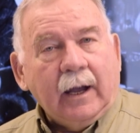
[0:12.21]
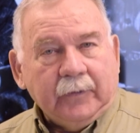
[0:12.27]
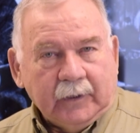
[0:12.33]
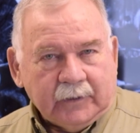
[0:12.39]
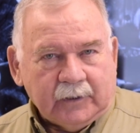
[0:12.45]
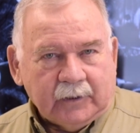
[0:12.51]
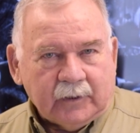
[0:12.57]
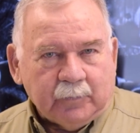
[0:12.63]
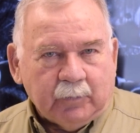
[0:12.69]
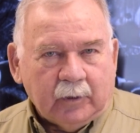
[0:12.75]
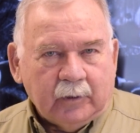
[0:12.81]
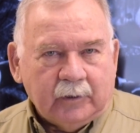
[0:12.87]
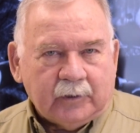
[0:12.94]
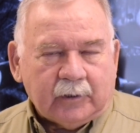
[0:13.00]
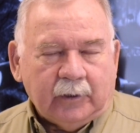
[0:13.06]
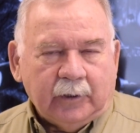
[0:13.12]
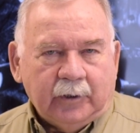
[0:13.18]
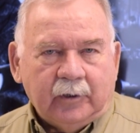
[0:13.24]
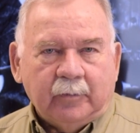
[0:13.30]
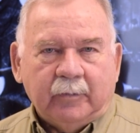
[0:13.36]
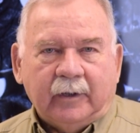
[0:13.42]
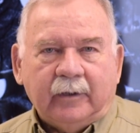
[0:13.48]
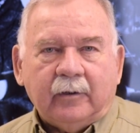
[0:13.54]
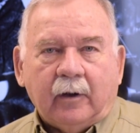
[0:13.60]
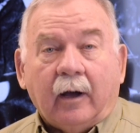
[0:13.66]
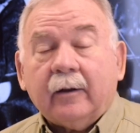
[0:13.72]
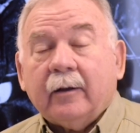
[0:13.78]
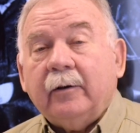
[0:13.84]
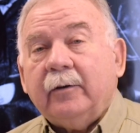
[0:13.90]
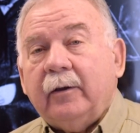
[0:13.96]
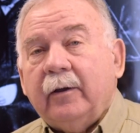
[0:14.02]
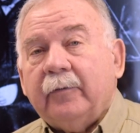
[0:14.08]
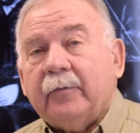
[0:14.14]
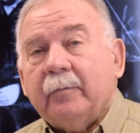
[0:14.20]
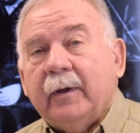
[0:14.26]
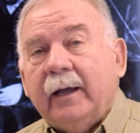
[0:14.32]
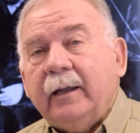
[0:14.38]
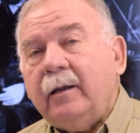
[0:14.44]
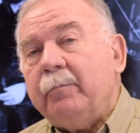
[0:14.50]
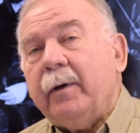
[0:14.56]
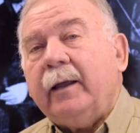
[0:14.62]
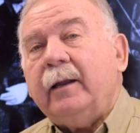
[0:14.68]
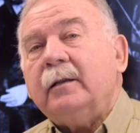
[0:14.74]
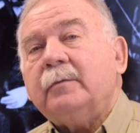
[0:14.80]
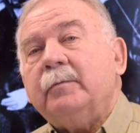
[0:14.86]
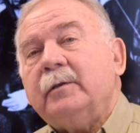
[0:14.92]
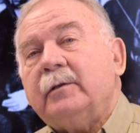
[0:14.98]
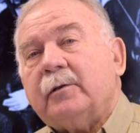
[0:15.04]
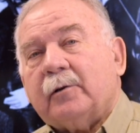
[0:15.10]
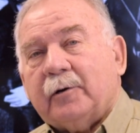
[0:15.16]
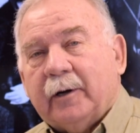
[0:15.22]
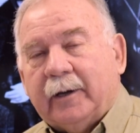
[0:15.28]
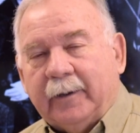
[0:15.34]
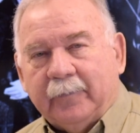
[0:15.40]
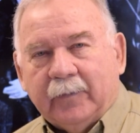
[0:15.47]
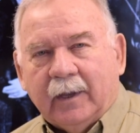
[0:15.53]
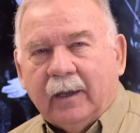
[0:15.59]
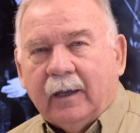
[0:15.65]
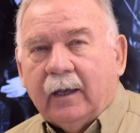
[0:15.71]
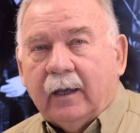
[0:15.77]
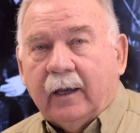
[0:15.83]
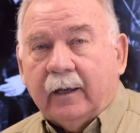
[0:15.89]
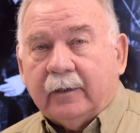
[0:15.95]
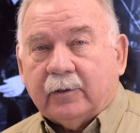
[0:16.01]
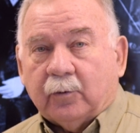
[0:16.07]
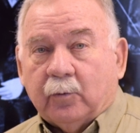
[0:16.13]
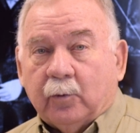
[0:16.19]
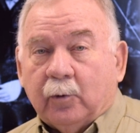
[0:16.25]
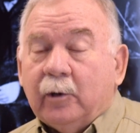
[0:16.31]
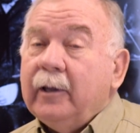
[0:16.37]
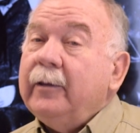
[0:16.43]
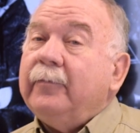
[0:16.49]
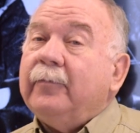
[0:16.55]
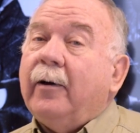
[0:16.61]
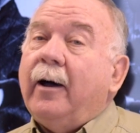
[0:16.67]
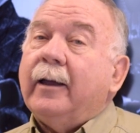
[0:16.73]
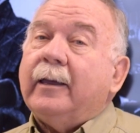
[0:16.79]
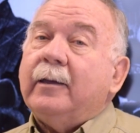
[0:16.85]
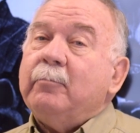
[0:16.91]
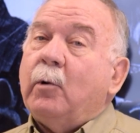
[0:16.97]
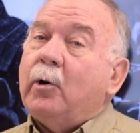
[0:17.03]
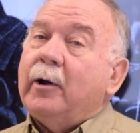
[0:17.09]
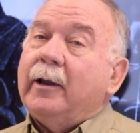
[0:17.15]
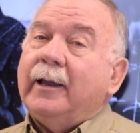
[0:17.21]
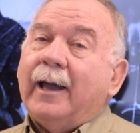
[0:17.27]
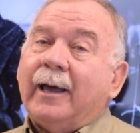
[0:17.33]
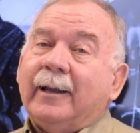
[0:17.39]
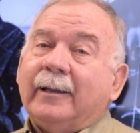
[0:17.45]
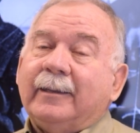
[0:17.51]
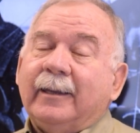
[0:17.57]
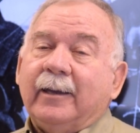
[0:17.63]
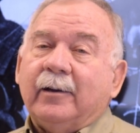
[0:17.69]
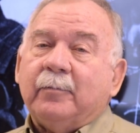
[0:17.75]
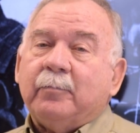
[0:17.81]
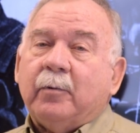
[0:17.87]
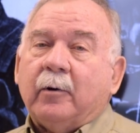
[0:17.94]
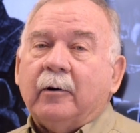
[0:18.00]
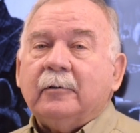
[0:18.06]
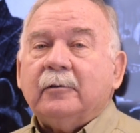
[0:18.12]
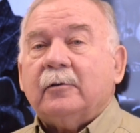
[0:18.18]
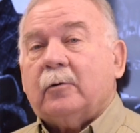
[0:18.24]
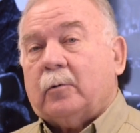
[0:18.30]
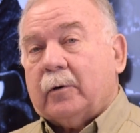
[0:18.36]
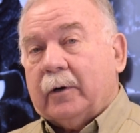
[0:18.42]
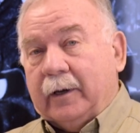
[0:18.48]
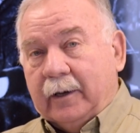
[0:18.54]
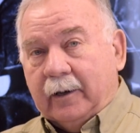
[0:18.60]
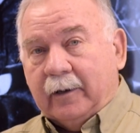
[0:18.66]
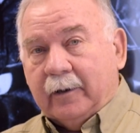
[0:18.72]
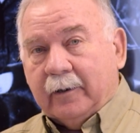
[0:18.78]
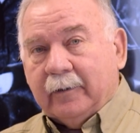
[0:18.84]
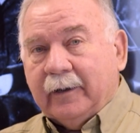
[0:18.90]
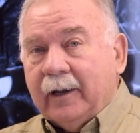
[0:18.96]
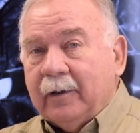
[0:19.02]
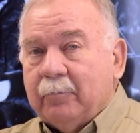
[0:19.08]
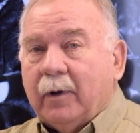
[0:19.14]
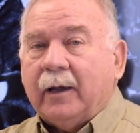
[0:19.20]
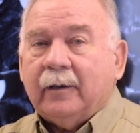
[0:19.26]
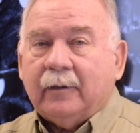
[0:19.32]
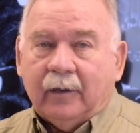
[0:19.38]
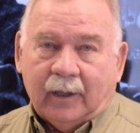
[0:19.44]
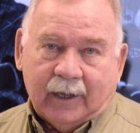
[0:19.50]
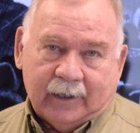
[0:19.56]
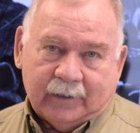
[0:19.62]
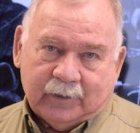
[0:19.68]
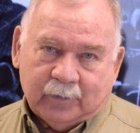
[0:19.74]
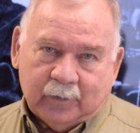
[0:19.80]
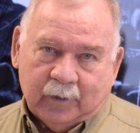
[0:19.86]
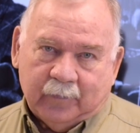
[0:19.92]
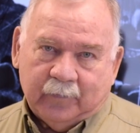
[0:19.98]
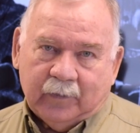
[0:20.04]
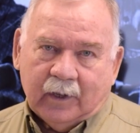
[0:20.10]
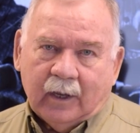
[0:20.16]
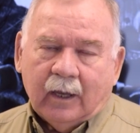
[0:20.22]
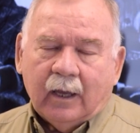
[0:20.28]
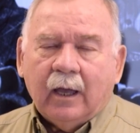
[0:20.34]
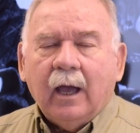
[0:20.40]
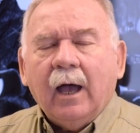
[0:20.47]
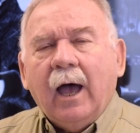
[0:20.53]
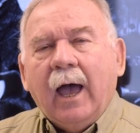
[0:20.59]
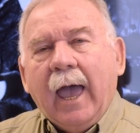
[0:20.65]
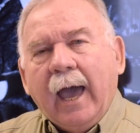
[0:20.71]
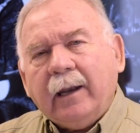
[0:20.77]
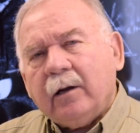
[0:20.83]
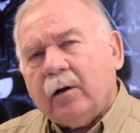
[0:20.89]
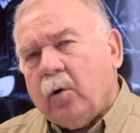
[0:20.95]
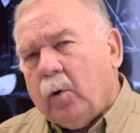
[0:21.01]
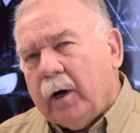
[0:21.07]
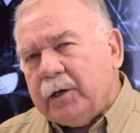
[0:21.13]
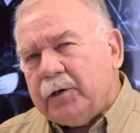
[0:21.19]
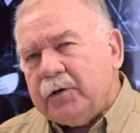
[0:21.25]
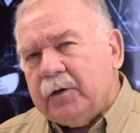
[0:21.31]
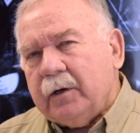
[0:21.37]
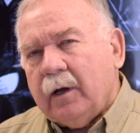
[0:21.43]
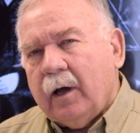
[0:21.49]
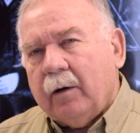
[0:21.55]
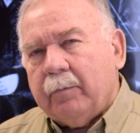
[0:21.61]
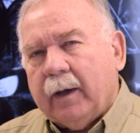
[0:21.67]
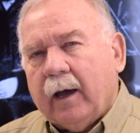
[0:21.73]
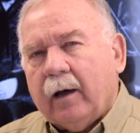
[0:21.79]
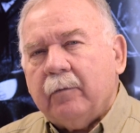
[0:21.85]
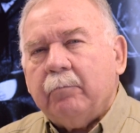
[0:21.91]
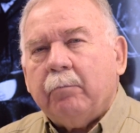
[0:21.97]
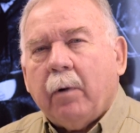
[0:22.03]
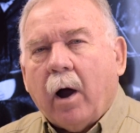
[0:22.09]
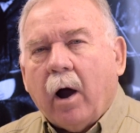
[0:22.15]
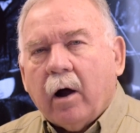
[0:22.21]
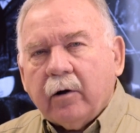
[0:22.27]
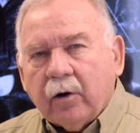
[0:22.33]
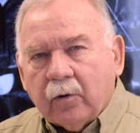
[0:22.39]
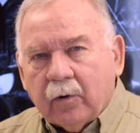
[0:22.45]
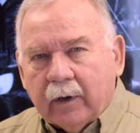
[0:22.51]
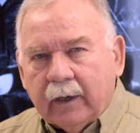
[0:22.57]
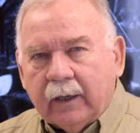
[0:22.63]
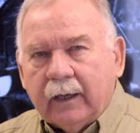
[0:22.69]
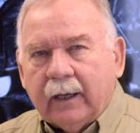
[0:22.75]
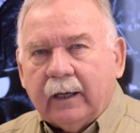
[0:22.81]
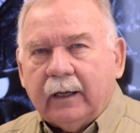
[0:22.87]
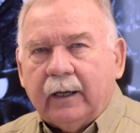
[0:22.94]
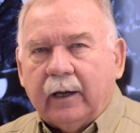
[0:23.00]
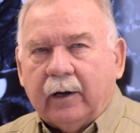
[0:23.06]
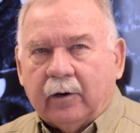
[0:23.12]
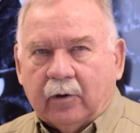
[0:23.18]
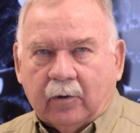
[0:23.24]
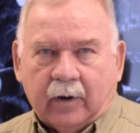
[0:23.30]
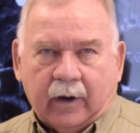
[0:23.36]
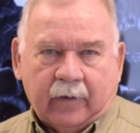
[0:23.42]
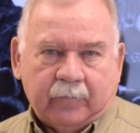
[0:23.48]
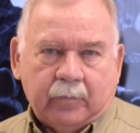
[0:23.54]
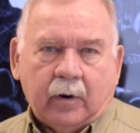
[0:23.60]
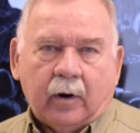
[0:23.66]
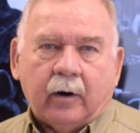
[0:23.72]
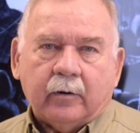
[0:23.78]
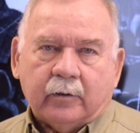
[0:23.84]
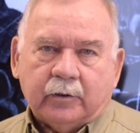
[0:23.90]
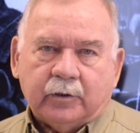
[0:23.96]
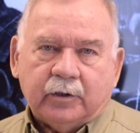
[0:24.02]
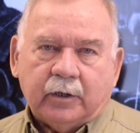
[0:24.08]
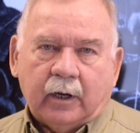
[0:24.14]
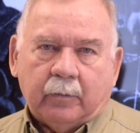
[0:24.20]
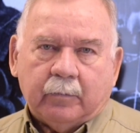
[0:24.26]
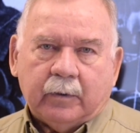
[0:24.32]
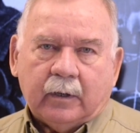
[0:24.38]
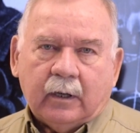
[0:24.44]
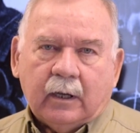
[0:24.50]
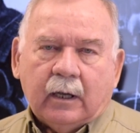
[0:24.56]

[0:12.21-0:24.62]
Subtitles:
this is Bruce Ludeman talking to you from Independence, Missouri. It's a really foggy morning out at the airport, so we're here in my classroom. Had a question about bartering in an aircraft partnership.